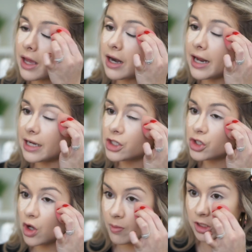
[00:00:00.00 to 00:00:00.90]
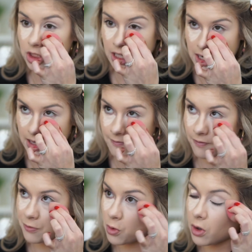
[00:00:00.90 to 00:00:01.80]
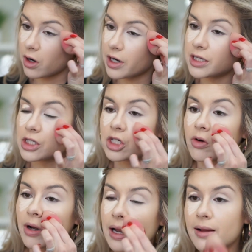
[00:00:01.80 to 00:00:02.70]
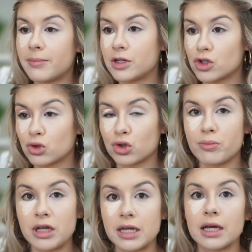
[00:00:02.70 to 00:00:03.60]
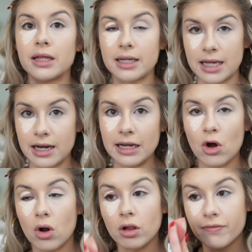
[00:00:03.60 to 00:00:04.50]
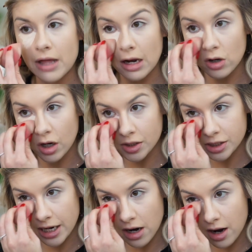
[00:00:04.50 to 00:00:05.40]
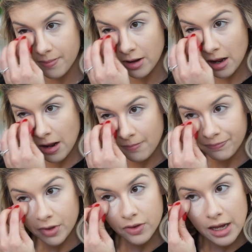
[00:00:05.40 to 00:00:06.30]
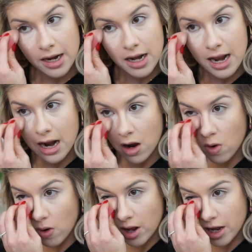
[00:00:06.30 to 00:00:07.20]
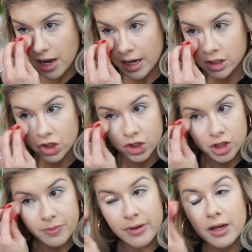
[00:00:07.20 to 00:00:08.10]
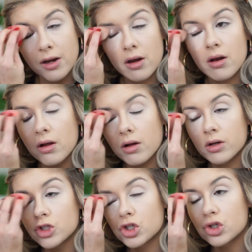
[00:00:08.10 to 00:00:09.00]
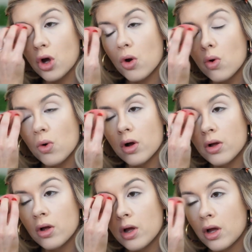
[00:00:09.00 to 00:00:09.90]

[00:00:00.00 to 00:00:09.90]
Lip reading: And I had so much time for Instagram and social media, like getting all of that content up, that now it has just been so,